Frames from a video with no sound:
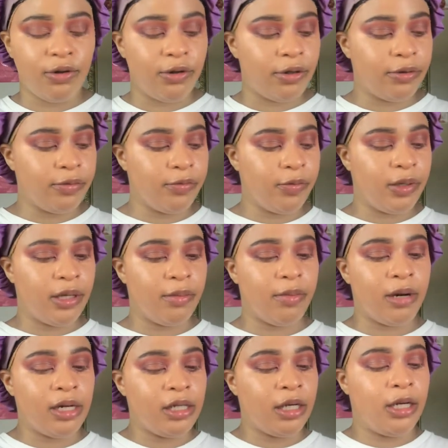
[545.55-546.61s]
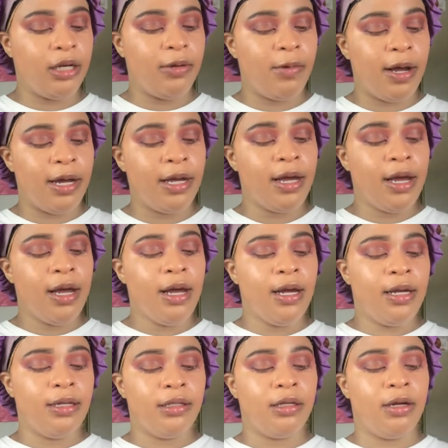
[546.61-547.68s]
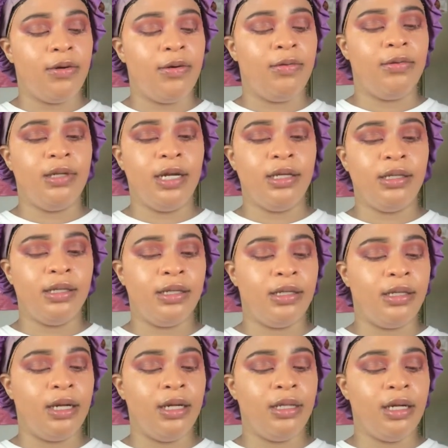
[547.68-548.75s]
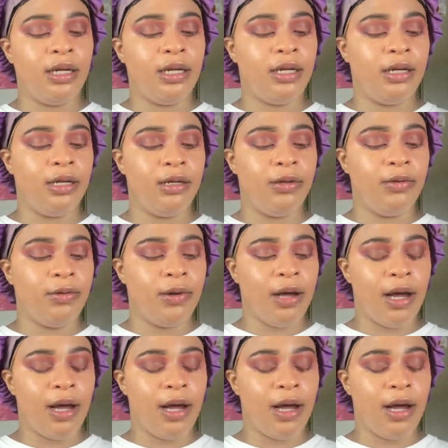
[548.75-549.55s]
on with a brush anyway, so this is nothing new.